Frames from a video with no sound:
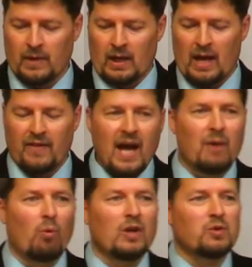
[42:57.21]
And
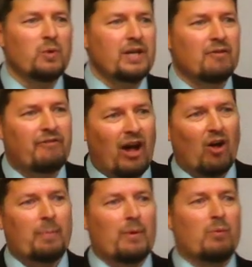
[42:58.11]
then once we
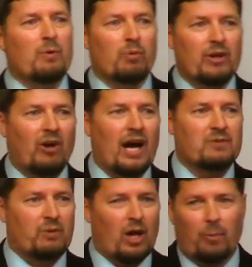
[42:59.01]
develop and we realize,
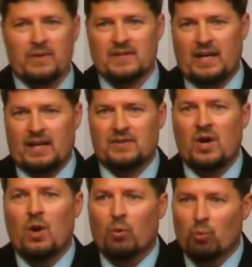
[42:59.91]
we help these kids
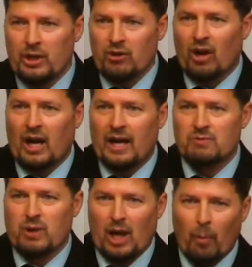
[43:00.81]
realize,
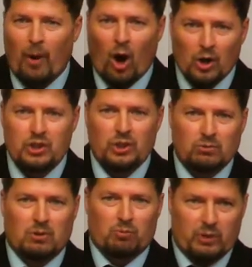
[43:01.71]
we help our
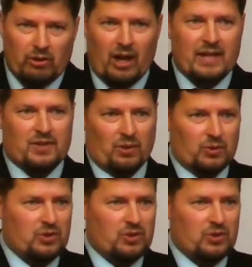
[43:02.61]
children realize those